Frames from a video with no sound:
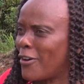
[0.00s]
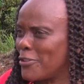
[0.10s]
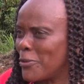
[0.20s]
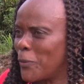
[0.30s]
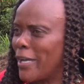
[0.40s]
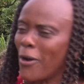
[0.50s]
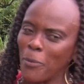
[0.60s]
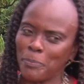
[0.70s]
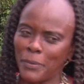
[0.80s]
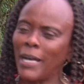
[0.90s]
on the way
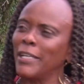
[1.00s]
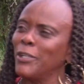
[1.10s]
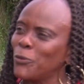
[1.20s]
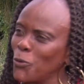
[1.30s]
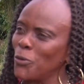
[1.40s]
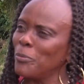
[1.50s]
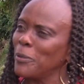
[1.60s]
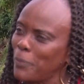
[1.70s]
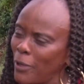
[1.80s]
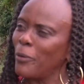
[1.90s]
up and he told
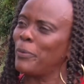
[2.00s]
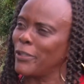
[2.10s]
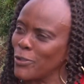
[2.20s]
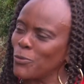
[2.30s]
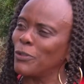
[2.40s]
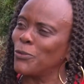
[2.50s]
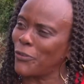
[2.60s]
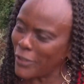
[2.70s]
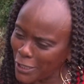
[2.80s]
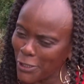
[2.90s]
me, "Parrep, I just want to
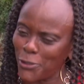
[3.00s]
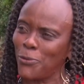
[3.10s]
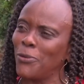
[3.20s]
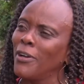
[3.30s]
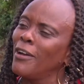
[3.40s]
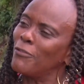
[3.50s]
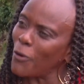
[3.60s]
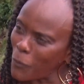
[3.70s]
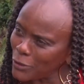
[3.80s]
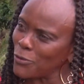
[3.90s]
thank you
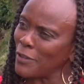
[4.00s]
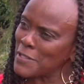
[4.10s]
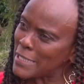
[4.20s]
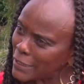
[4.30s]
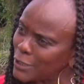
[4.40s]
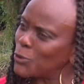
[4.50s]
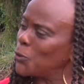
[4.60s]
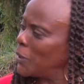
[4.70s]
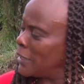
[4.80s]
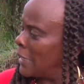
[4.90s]
for what you have started
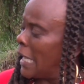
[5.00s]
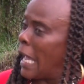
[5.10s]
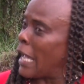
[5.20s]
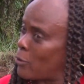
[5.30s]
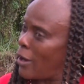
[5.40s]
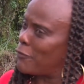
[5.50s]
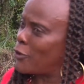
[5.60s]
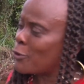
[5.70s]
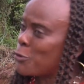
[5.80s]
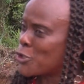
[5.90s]
doing. You have
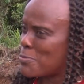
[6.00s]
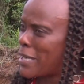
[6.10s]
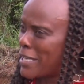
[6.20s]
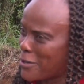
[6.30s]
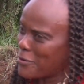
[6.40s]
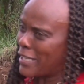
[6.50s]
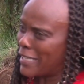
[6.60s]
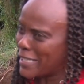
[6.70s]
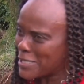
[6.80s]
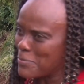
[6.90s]
not reached my area
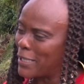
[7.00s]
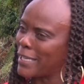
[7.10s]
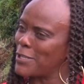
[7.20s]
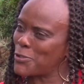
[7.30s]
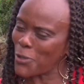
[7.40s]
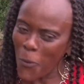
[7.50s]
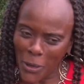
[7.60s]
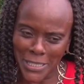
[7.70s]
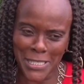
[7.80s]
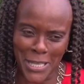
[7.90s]
yet, but I saw
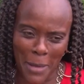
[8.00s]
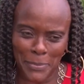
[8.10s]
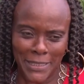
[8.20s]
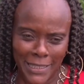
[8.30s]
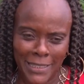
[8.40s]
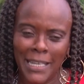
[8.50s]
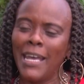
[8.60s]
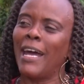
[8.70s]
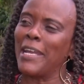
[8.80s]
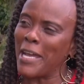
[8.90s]
what is happening,
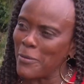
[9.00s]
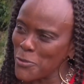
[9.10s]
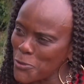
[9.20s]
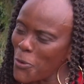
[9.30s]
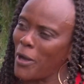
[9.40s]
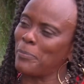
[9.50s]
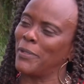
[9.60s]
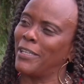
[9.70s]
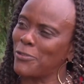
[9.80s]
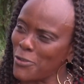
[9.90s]
and I am so
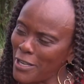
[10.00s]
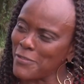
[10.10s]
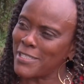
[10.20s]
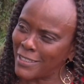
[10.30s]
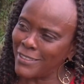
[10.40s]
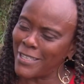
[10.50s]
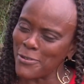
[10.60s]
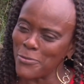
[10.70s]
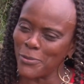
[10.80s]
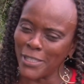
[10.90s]
happy that you have started
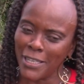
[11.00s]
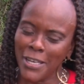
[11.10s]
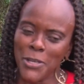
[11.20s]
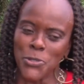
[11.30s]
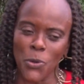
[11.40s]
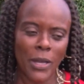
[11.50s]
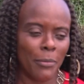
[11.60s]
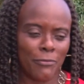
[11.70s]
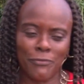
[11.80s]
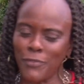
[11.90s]
that road." So I
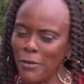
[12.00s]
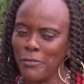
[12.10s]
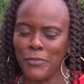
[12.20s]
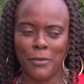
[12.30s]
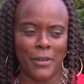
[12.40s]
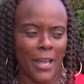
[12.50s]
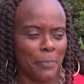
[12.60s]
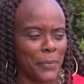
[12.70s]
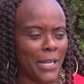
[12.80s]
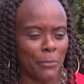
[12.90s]
am very, very
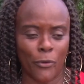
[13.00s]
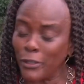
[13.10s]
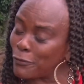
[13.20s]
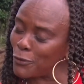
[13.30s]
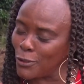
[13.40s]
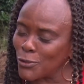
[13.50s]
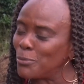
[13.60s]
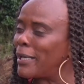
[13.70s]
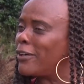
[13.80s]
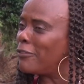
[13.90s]
happy. I'm grateful
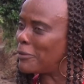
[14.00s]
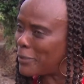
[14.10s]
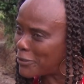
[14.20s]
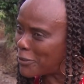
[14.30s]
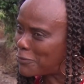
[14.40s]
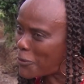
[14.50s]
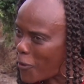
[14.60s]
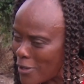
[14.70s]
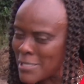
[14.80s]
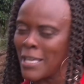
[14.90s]
to my government, of
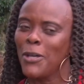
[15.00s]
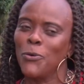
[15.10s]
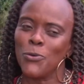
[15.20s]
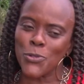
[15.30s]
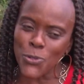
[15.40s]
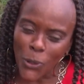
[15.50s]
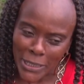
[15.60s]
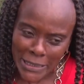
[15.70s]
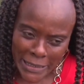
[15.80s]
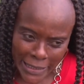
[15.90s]
course, who
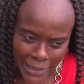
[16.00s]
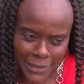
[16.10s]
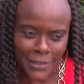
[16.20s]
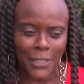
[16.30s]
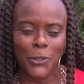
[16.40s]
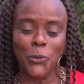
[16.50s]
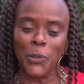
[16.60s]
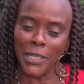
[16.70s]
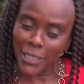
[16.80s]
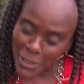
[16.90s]
saw the need,
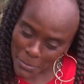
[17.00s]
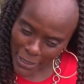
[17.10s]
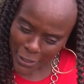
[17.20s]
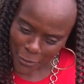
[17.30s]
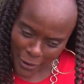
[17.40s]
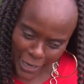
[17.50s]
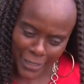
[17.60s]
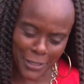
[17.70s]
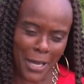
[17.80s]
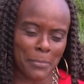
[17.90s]
who heard my cry
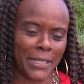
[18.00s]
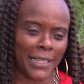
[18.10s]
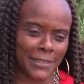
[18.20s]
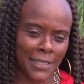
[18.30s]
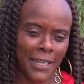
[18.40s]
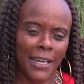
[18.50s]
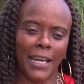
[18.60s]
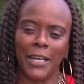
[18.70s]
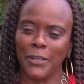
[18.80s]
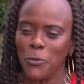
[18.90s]
in cabinet,
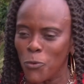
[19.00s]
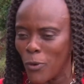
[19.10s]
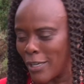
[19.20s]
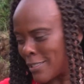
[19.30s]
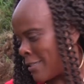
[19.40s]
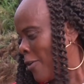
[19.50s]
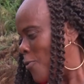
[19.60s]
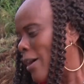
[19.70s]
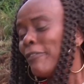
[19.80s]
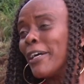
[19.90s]
and who
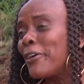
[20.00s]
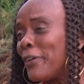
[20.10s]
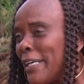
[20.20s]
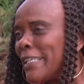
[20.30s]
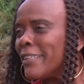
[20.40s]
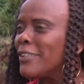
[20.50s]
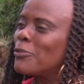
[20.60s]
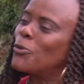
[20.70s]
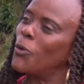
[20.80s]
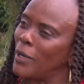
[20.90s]
have agreed
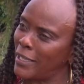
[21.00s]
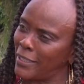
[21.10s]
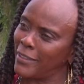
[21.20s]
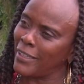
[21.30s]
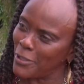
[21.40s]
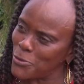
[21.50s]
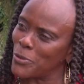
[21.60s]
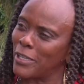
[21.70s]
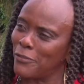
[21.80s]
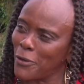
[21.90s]
to go ahead and
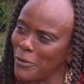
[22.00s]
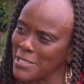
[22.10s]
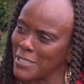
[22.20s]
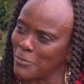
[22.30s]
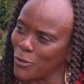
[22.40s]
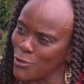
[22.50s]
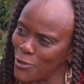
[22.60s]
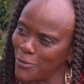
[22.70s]
do that for us in Morne